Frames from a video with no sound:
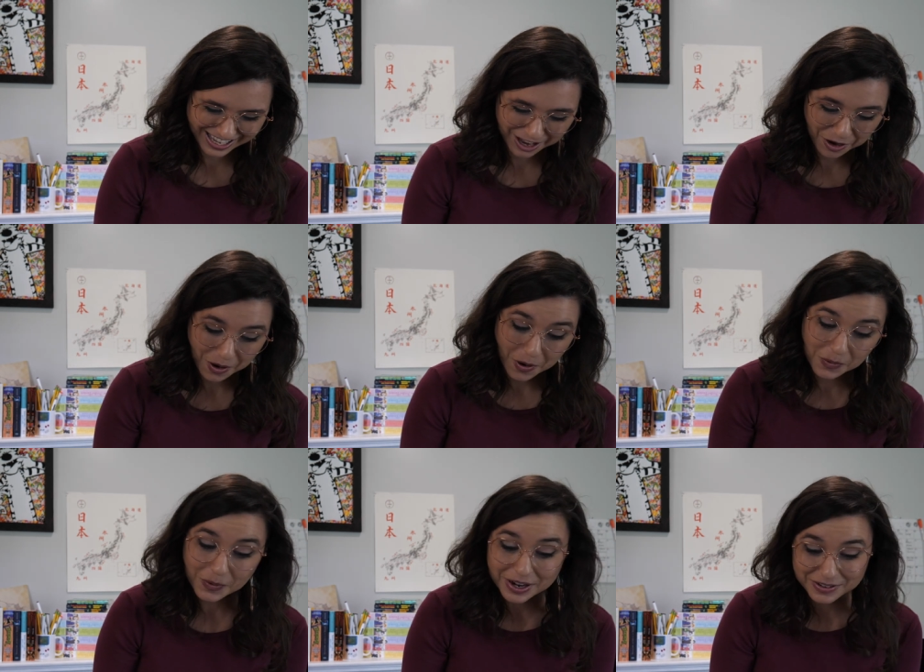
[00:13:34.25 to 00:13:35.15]

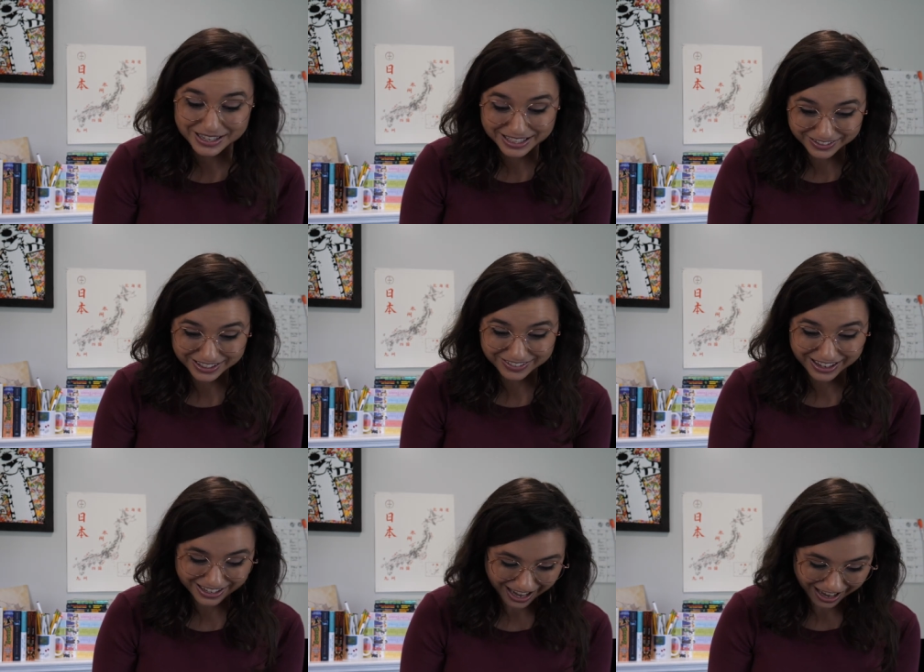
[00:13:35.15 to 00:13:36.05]
what are we doing
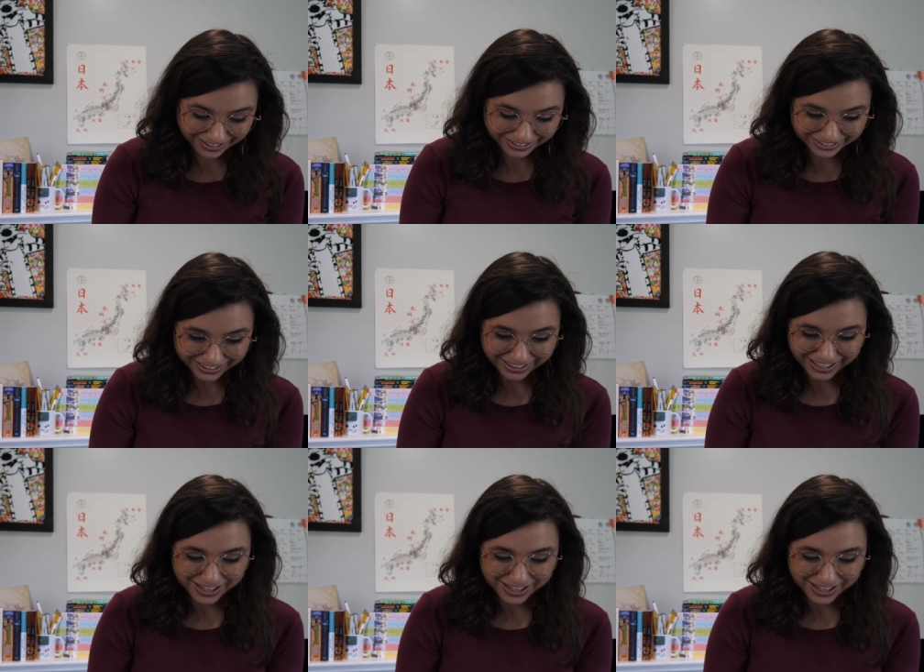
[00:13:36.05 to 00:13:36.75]
right now?